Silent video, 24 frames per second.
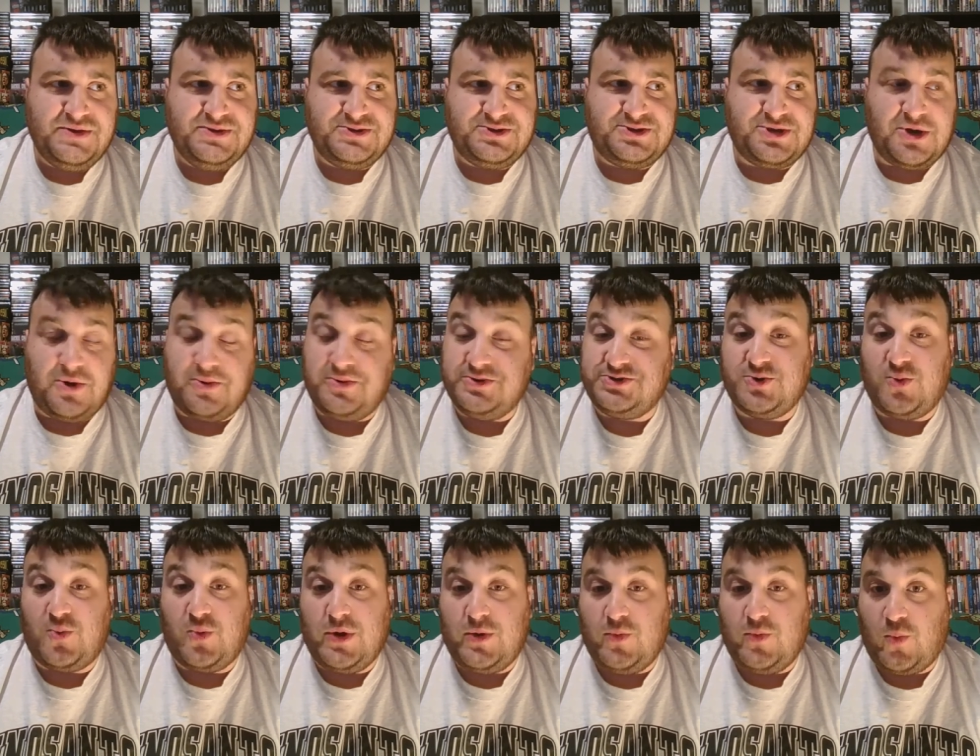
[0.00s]
So it's
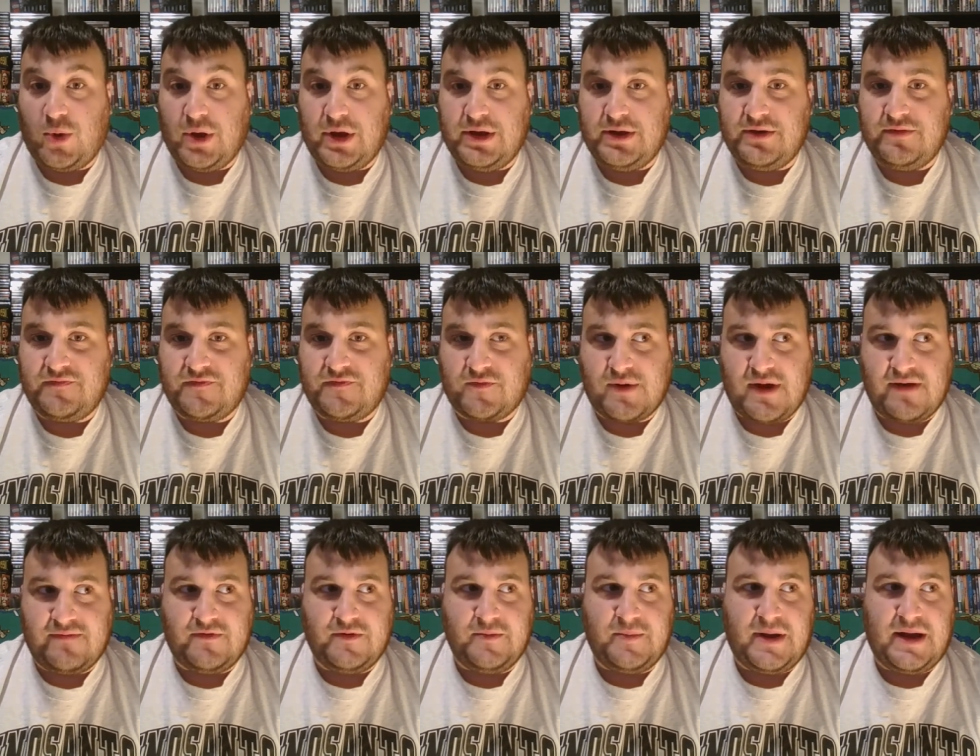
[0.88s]
a win-win for
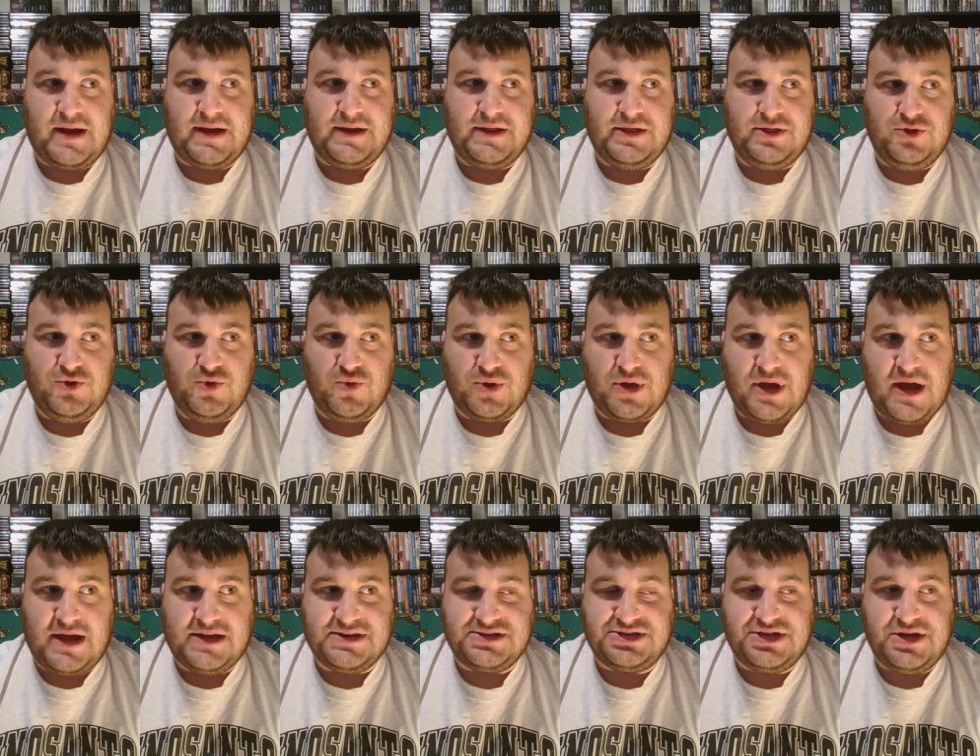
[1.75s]
everybody. You
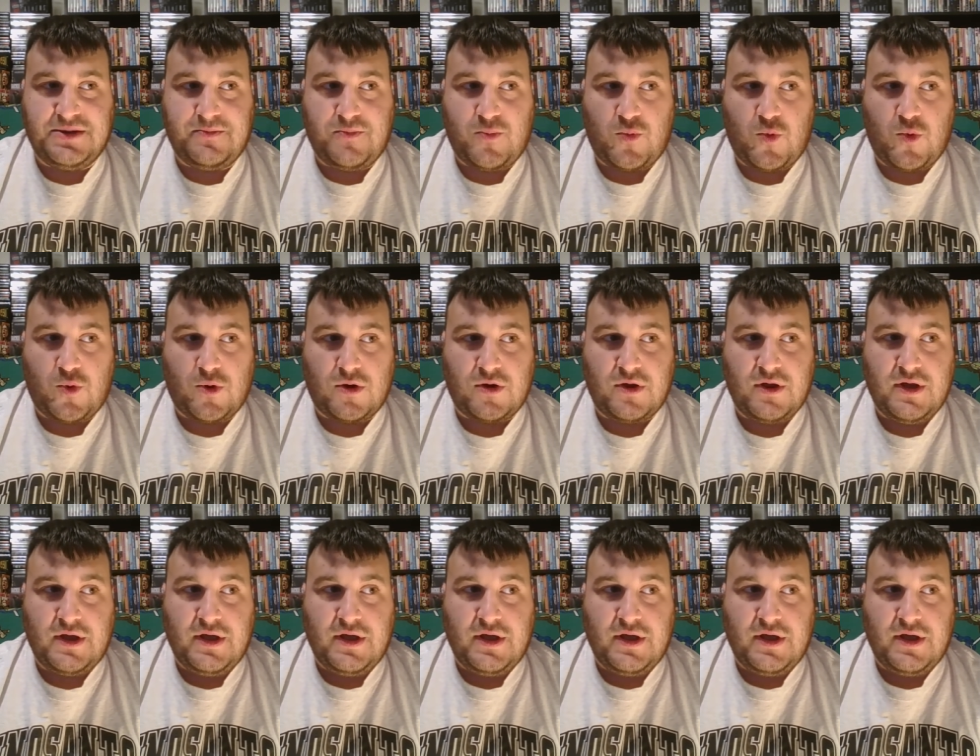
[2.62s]
guys get more